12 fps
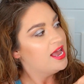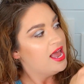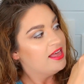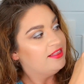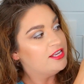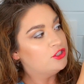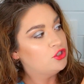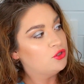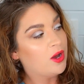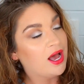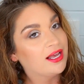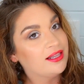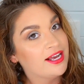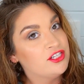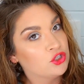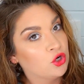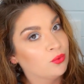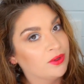These 2
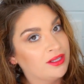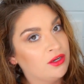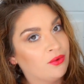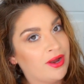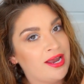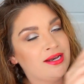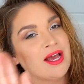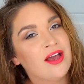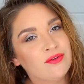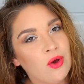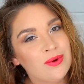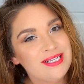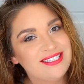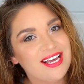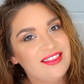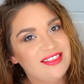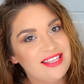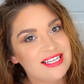highlights are really great. I've always
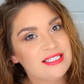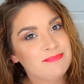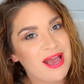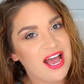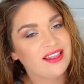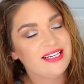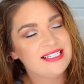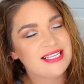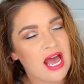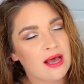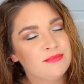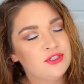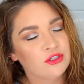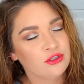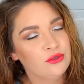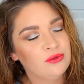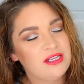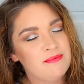said this palette is
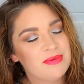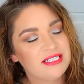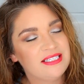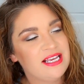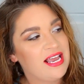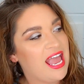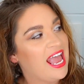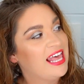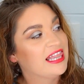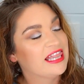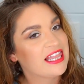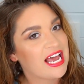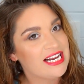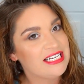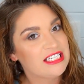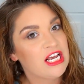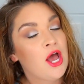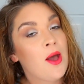absolutely missing a
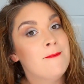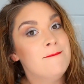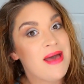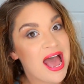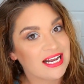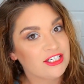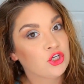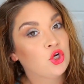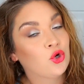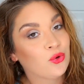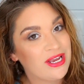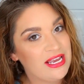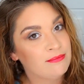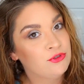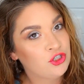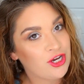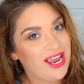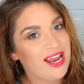light matte cream
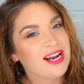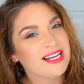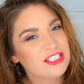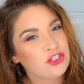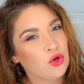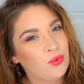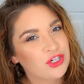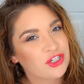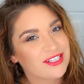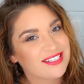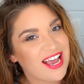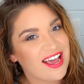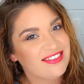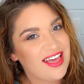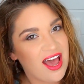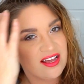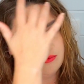shade. I still wish this had that.